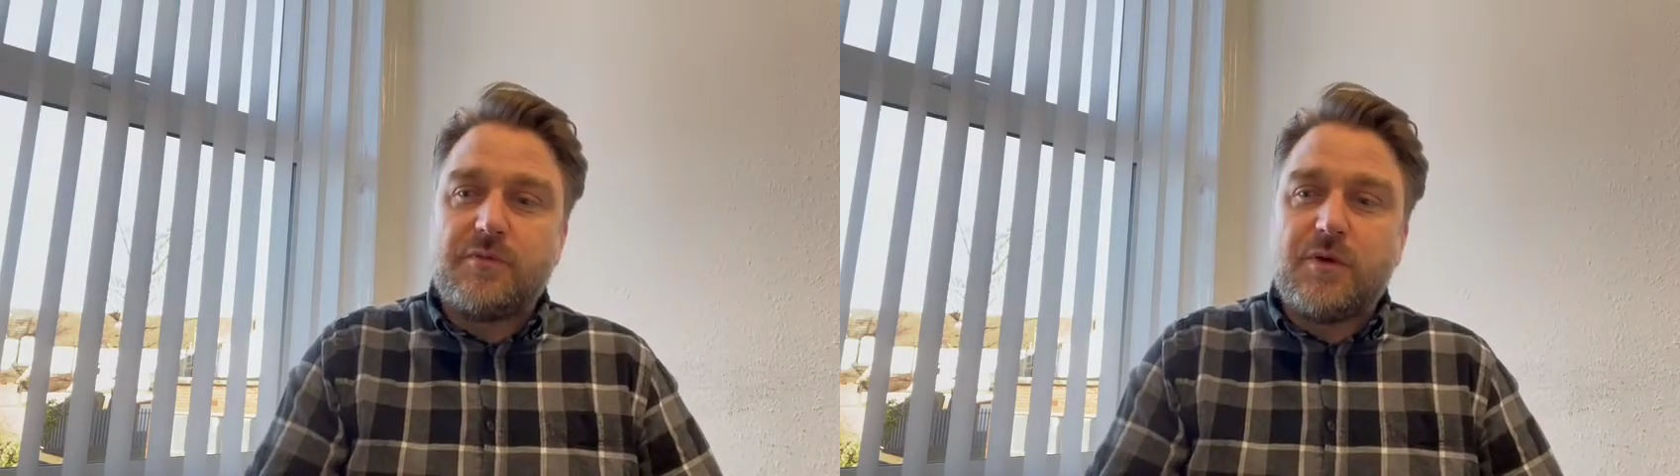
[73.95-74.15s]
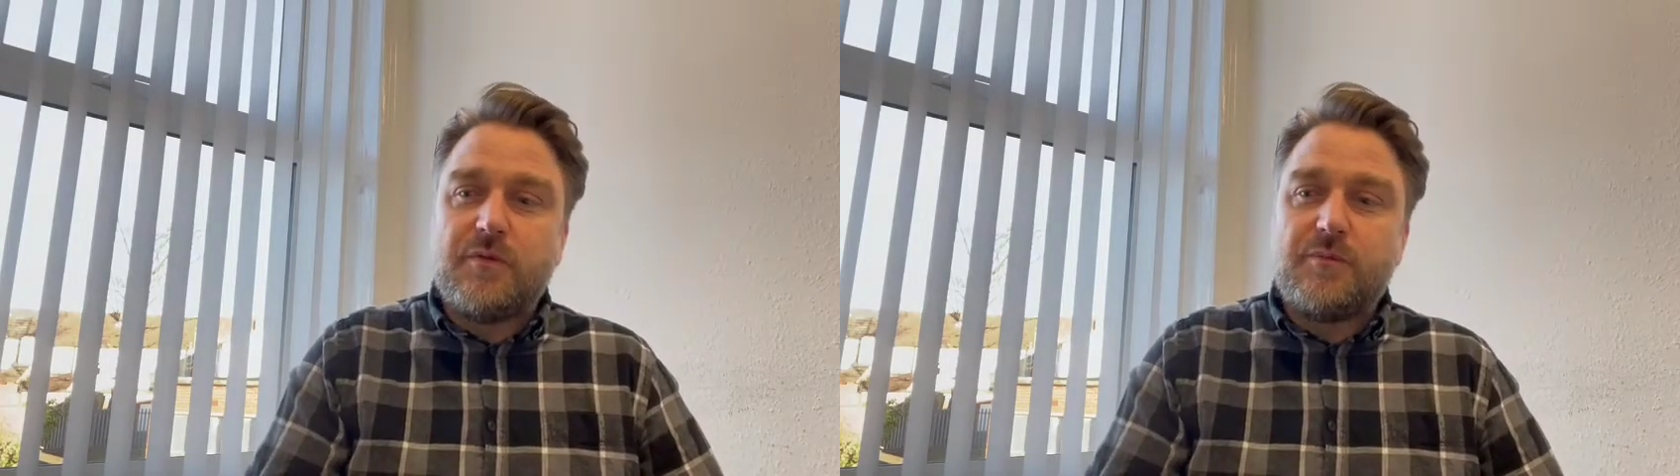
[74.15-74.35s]

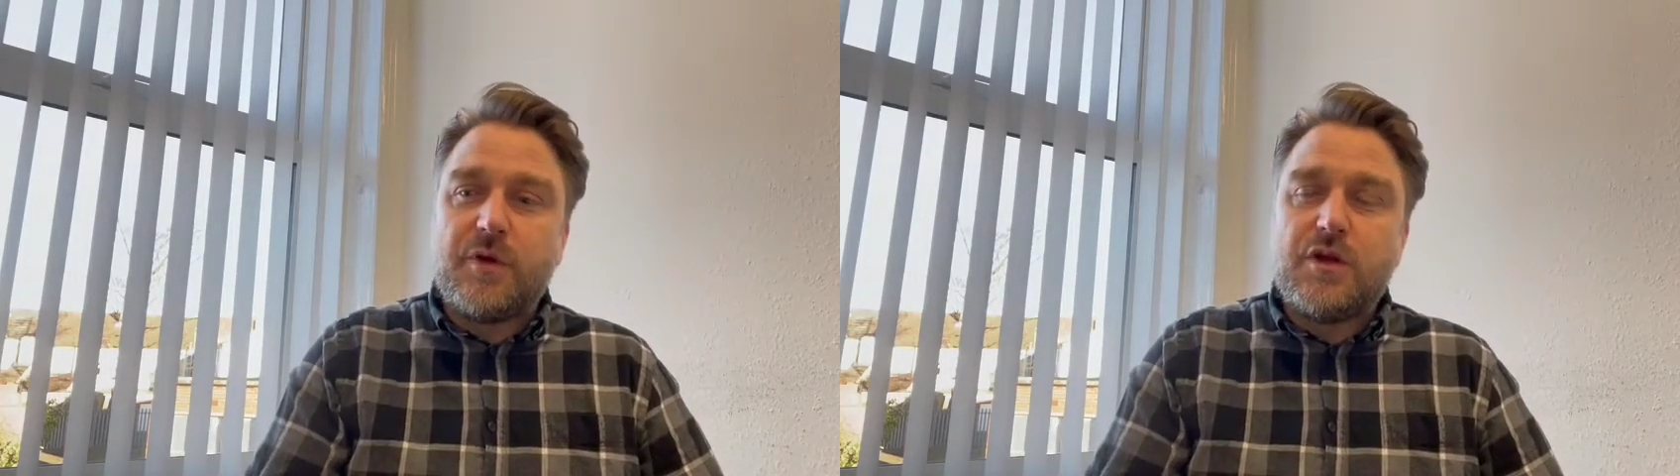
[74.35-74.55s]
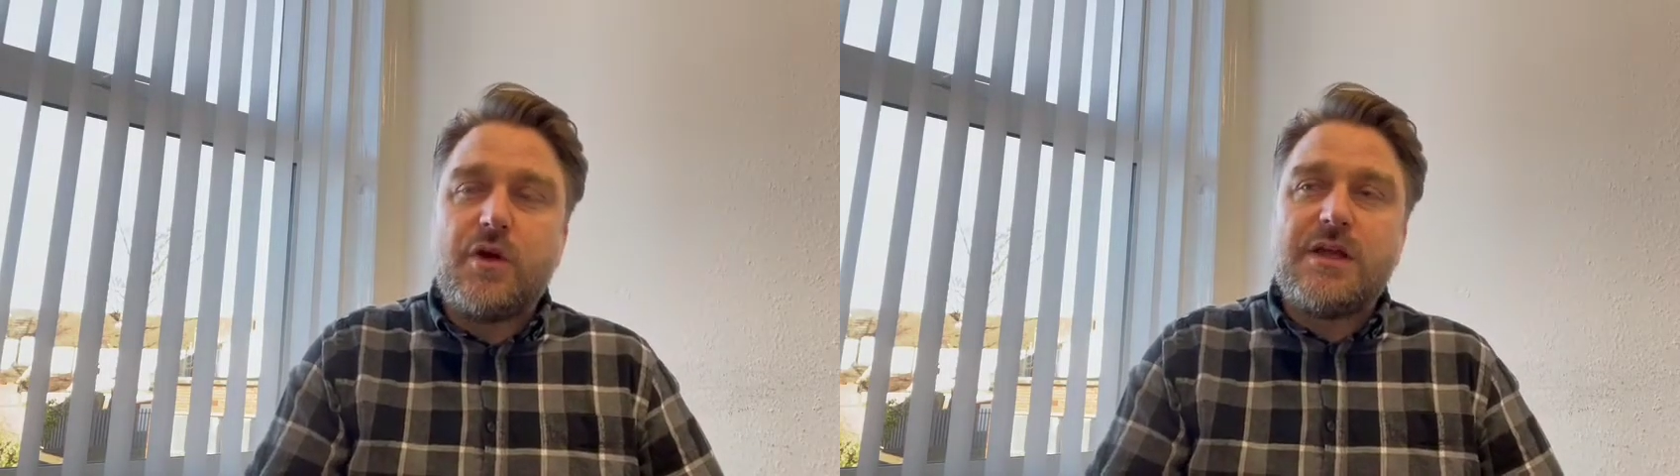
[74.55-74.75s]
but
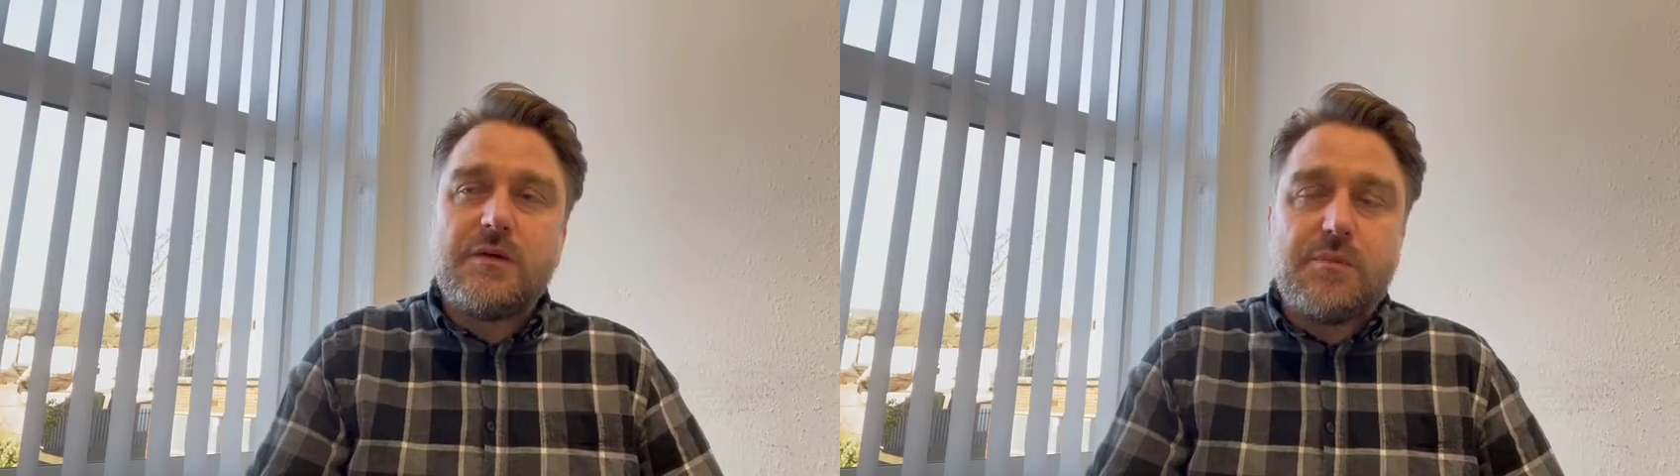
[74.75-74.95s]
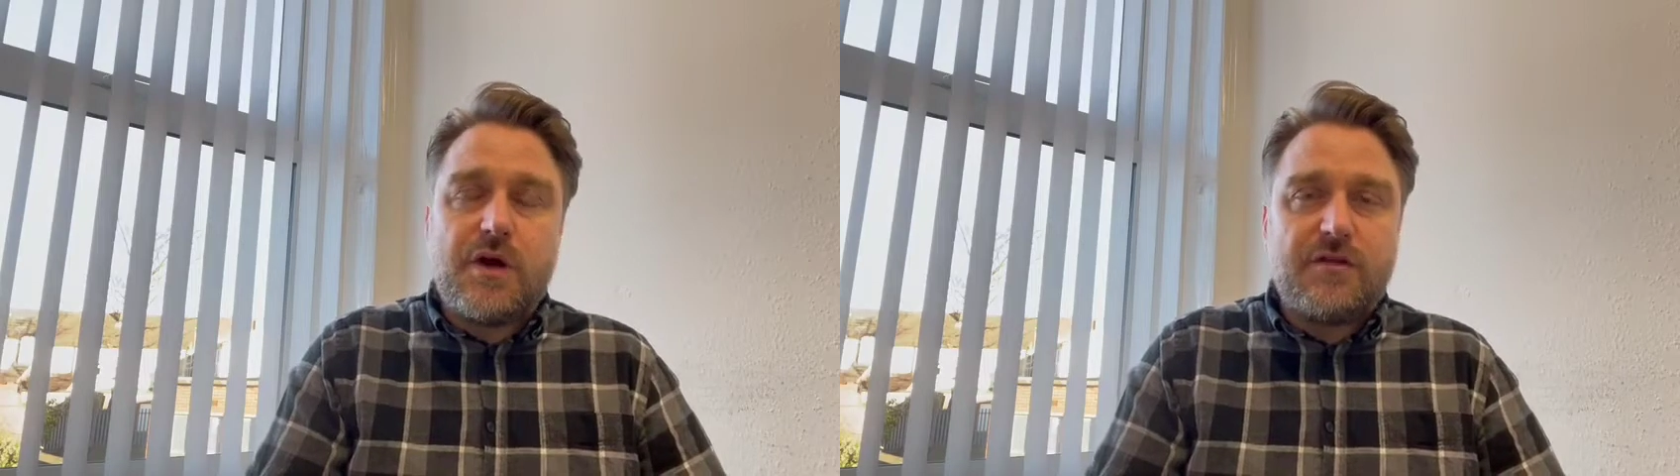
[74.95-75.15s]
knowing
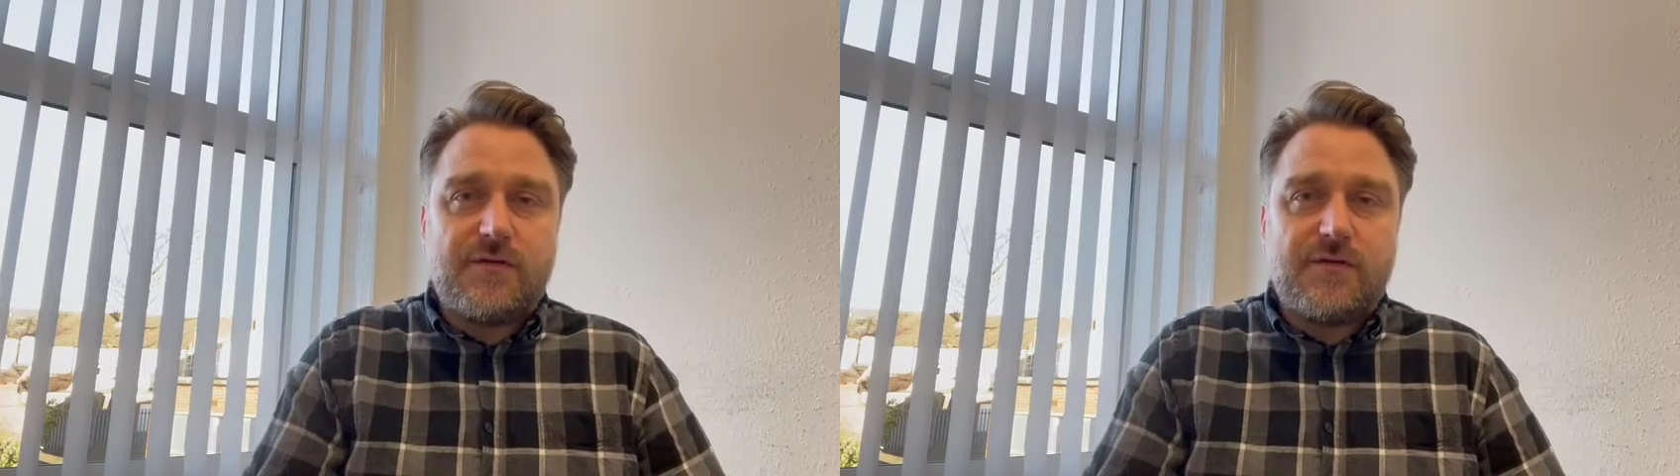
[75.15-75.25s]
your birth